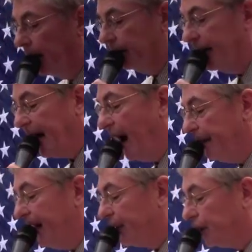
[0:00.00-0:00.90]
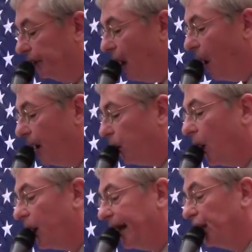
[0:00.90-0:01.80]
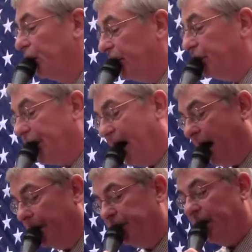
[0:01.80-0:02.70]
Their combination of hard work and good jobs